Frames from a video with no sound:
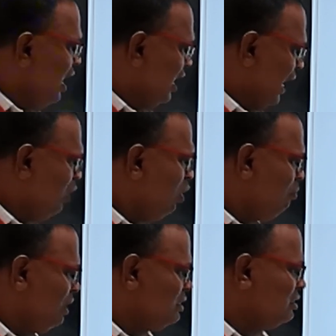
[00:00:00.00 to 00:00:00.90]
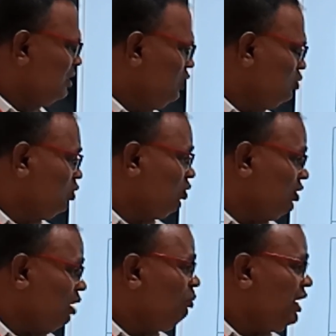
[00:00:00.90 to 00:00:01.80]
Control bus used to
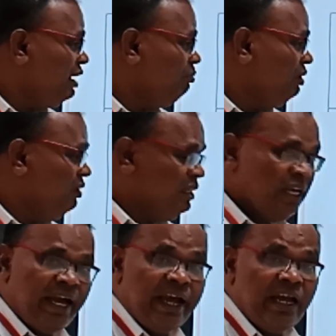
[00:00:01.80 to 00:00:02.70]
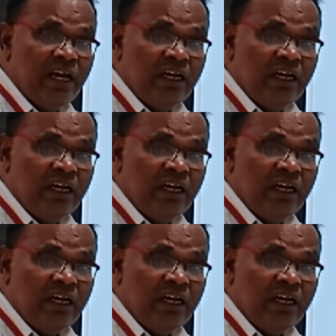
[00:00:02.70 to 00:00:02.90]
communicate between the